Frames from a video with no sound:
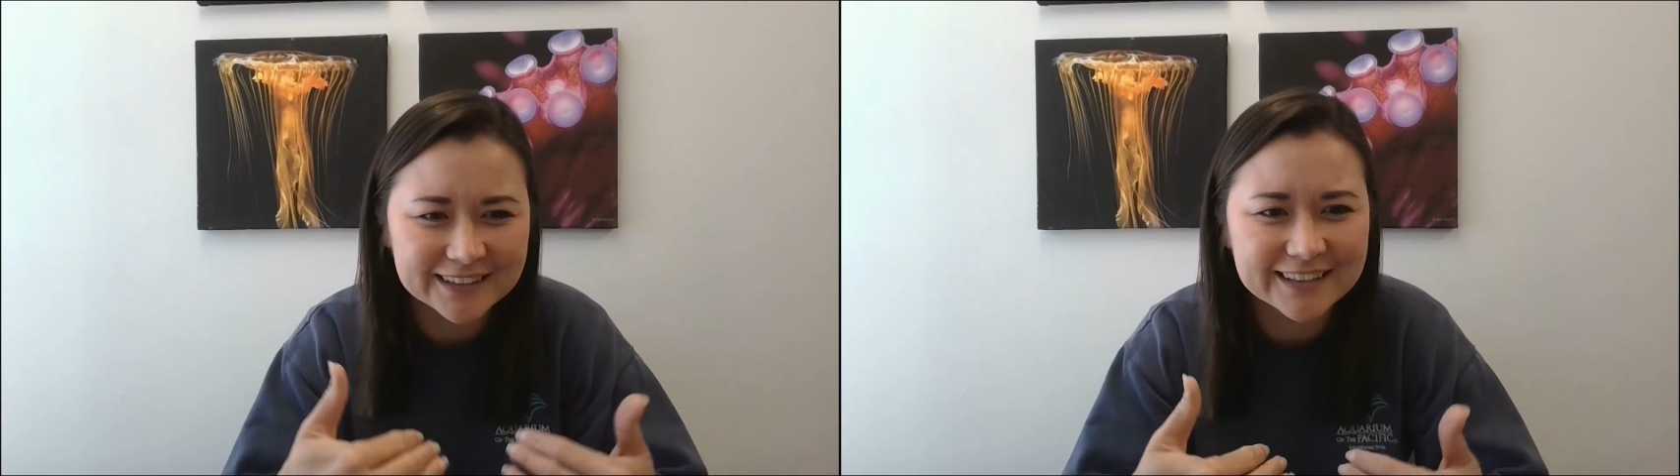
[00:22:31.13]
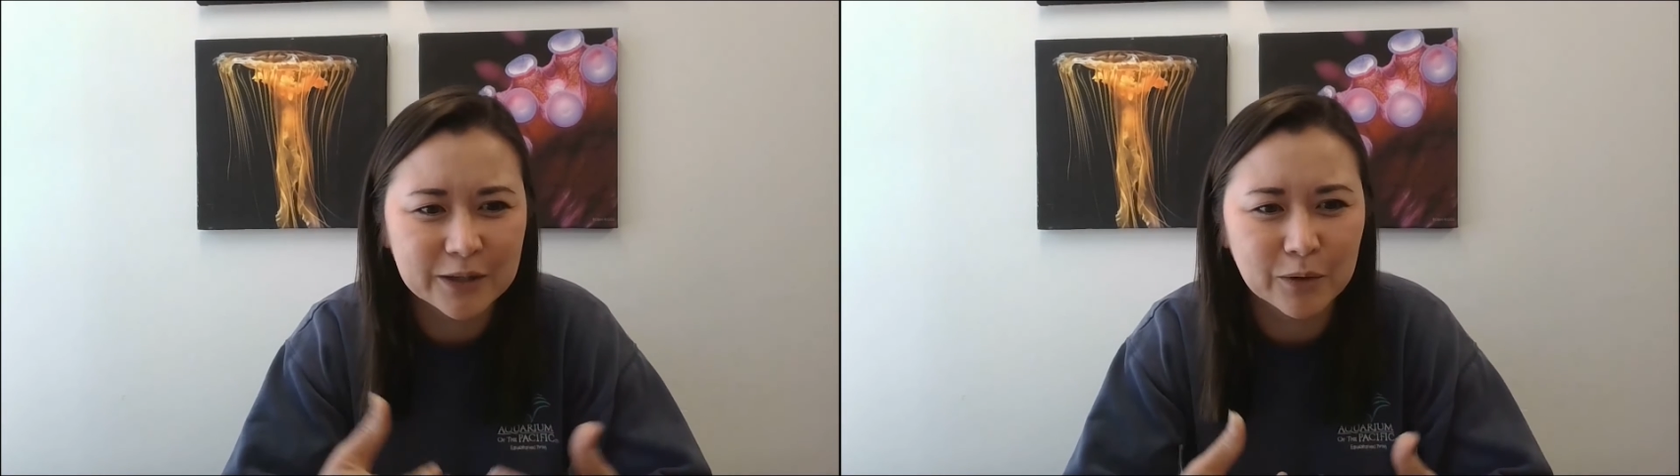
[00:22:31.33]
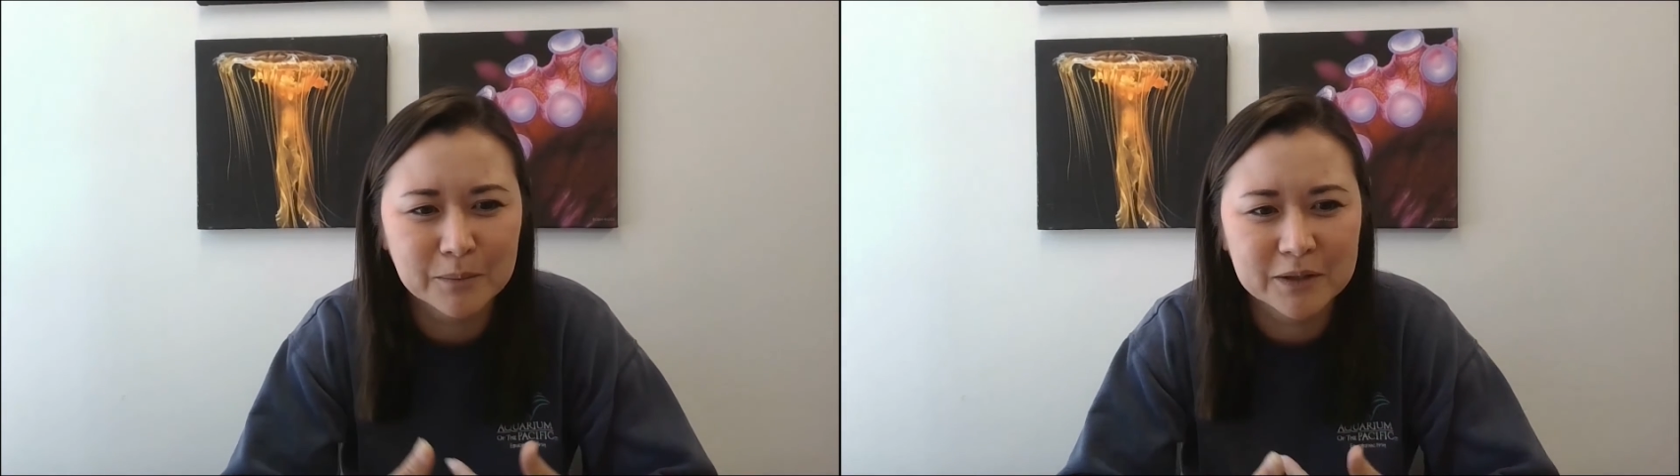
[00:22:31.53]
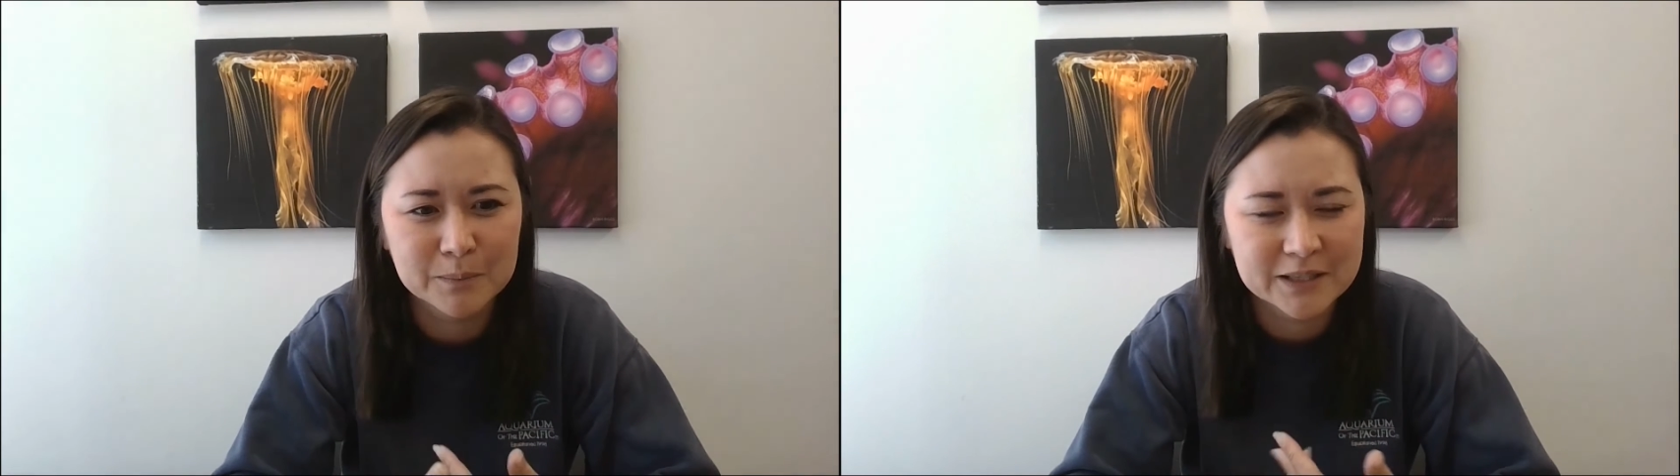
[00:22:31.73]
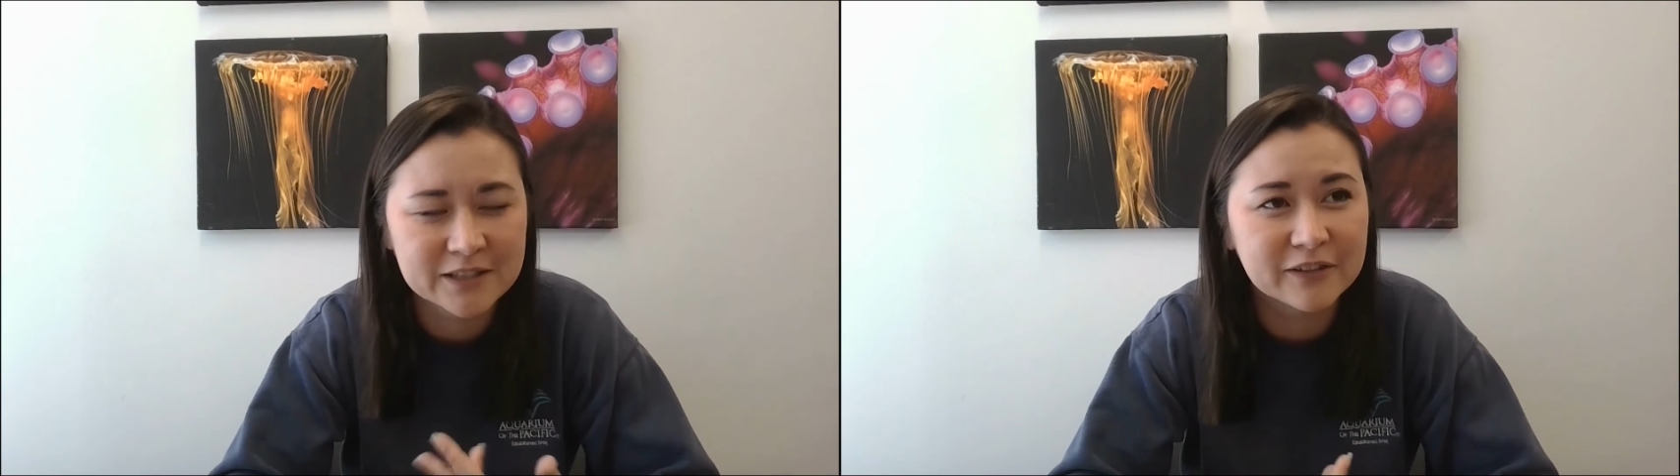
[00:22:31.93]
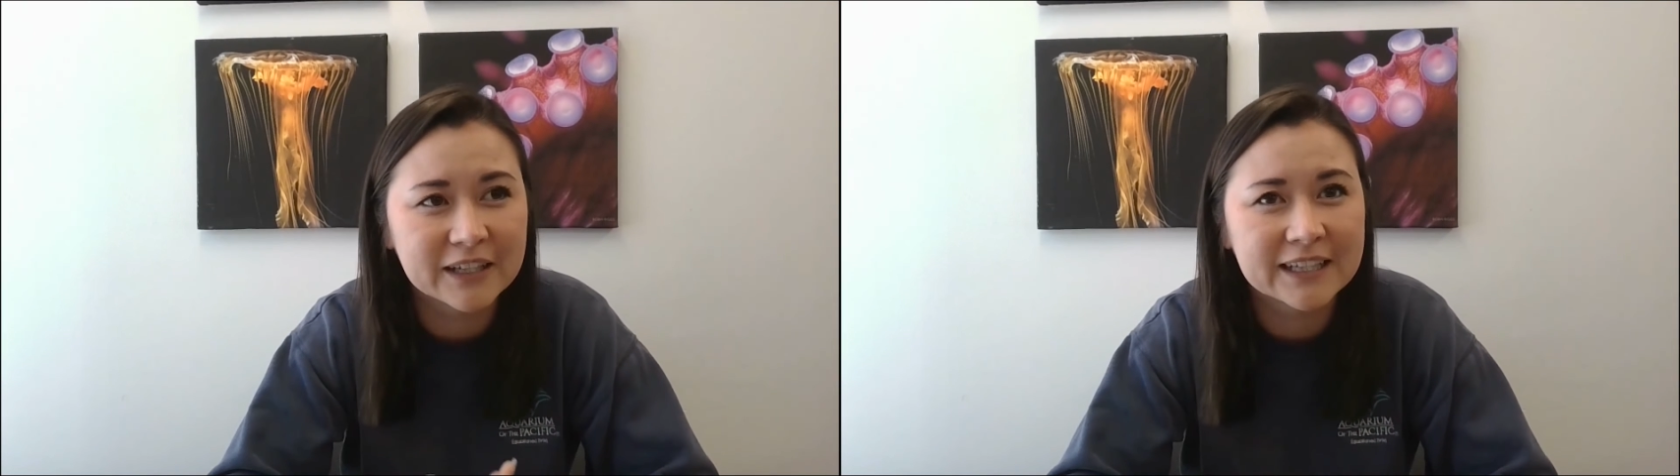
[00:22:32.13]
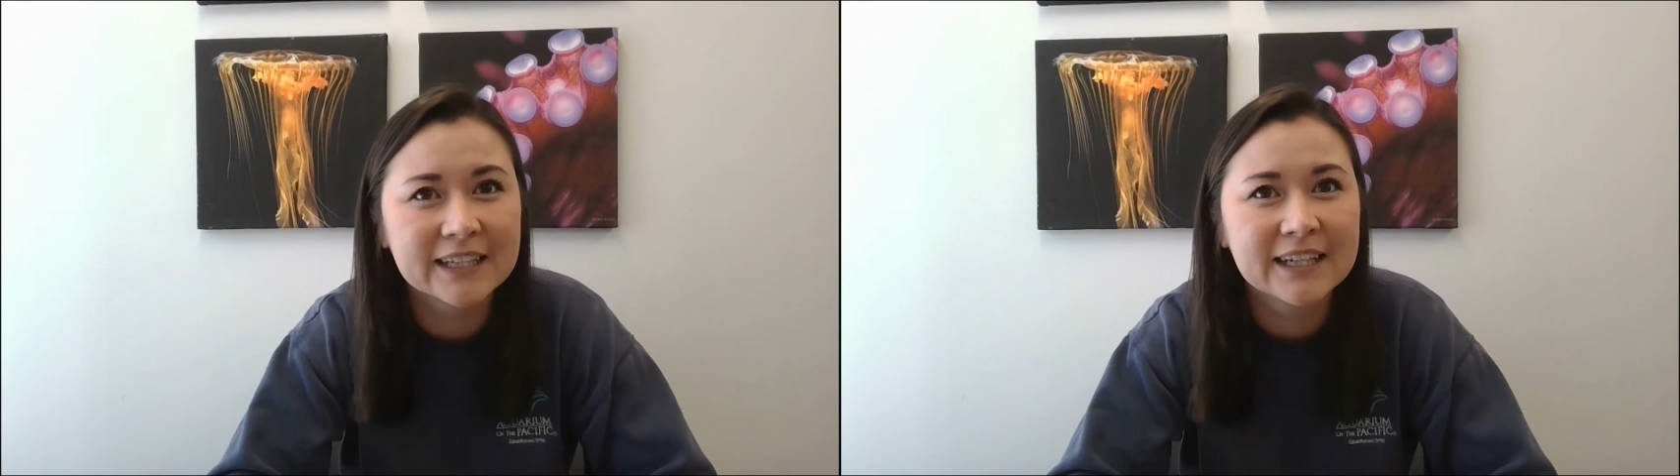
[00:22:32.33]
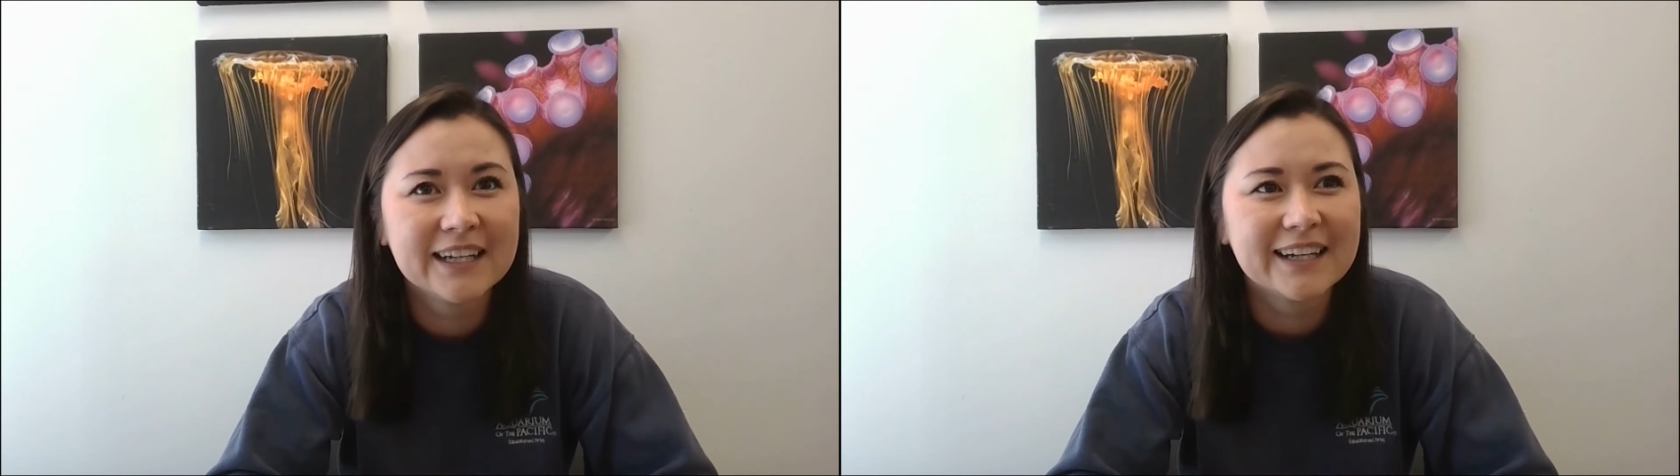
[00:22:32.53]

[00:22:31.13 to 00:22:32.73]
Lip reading: at the Aquarium of the Pacific,